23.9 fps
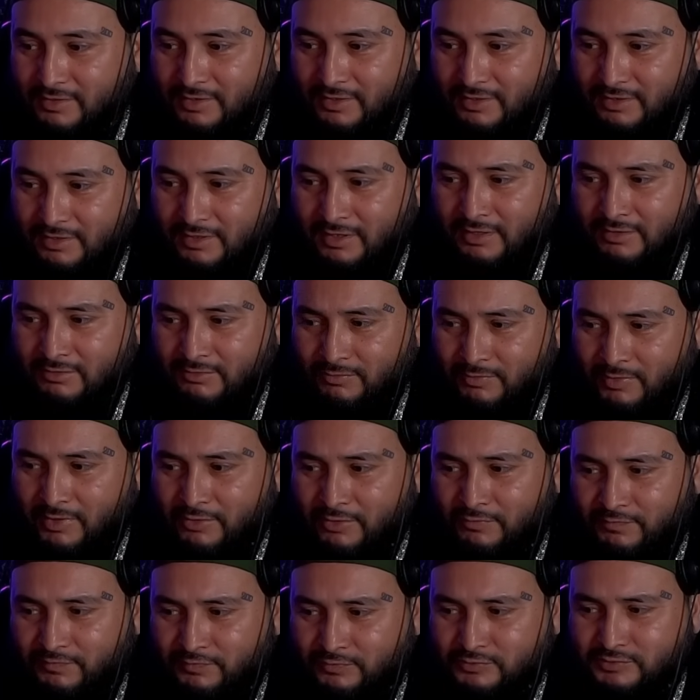Colorado
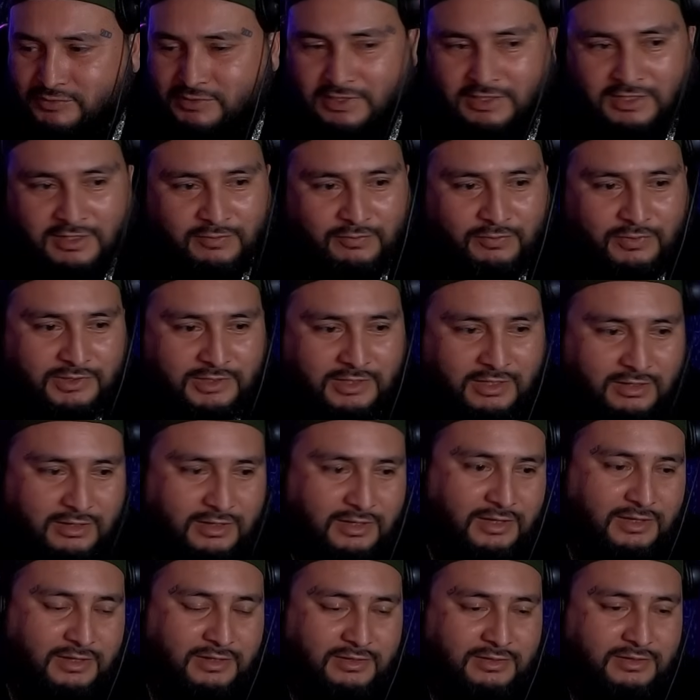fools said they run
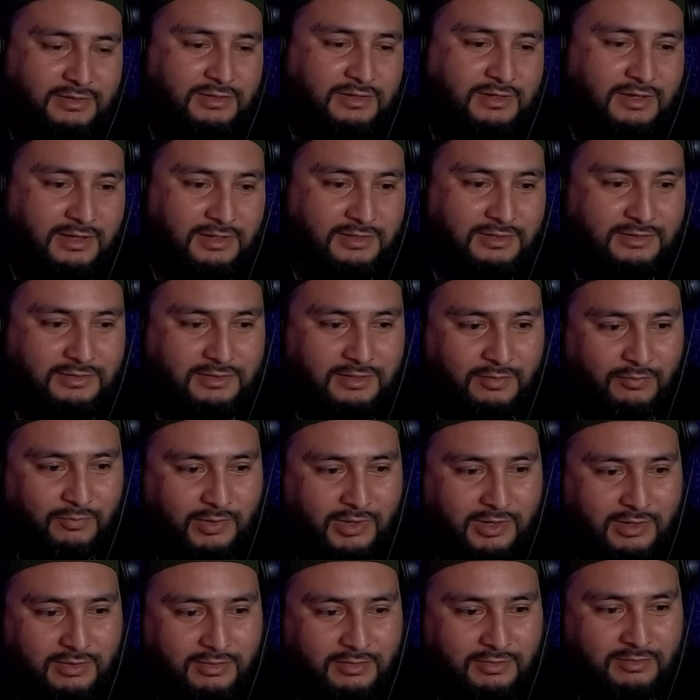LA. Yeah, then they
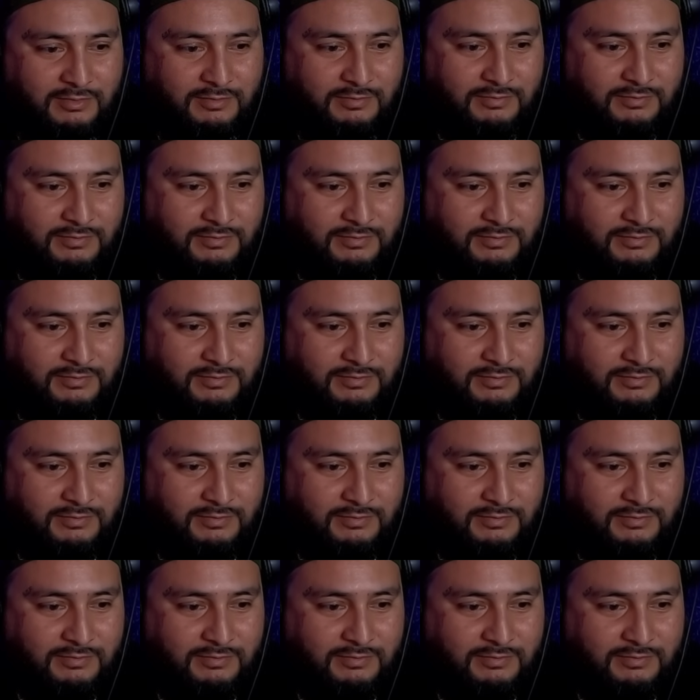wake up.